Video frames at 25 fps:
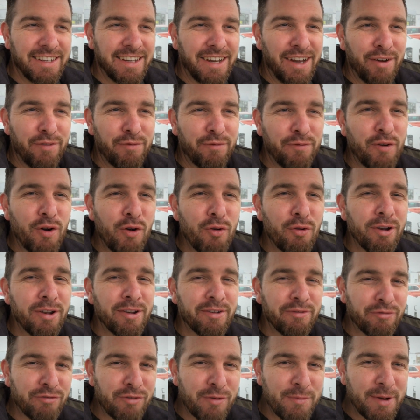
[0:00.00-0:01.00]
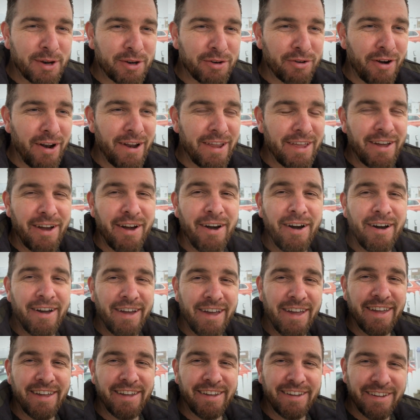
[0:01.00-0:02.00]
I've fallen from a great
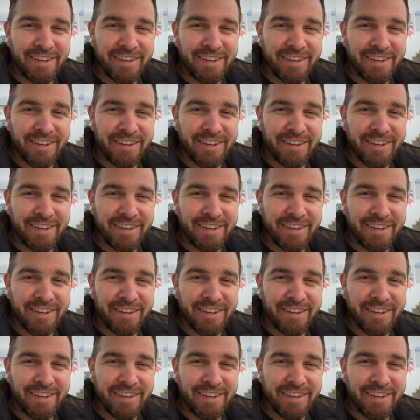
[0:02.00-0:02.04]
height.